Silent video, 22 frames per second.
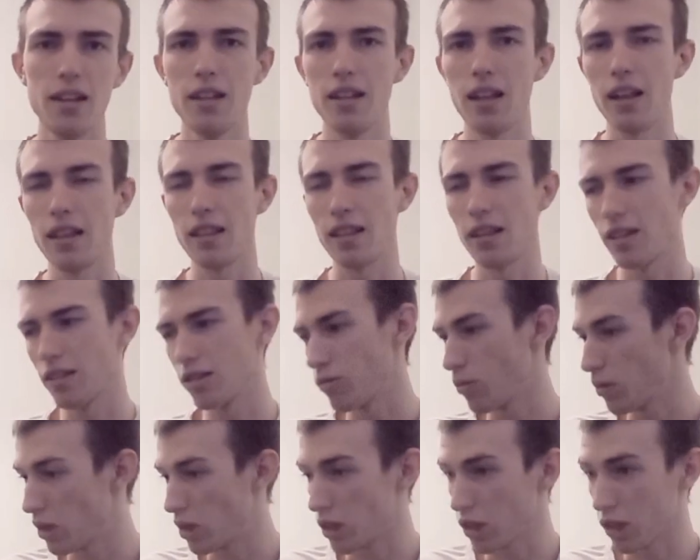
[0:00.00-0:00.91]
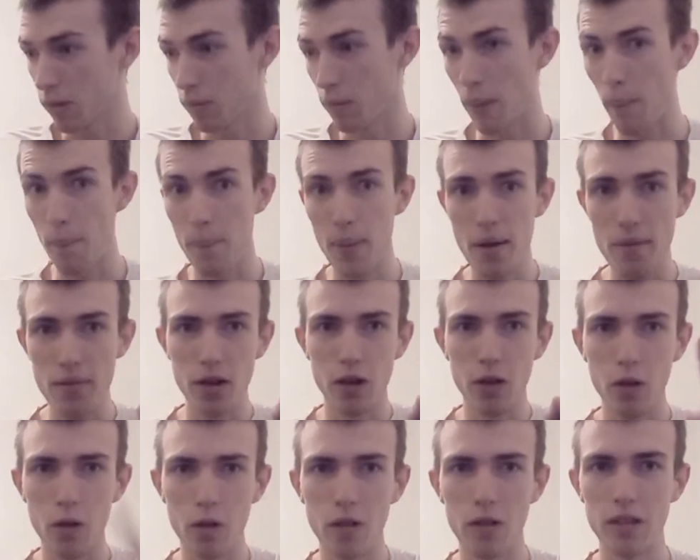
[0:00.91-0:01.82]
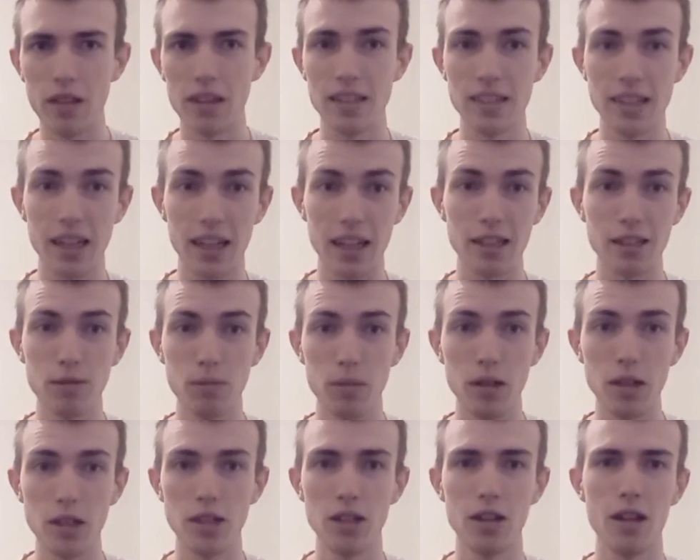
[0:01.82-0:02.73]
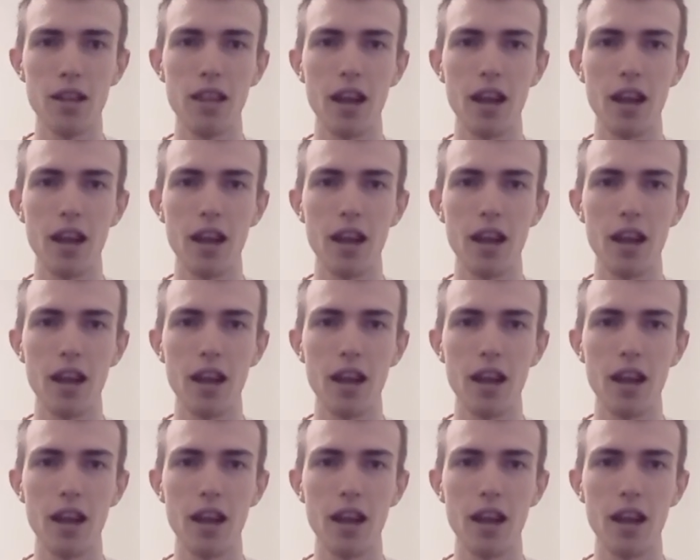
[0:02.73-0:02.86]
That the Switch is going to be pivotal in the second Switch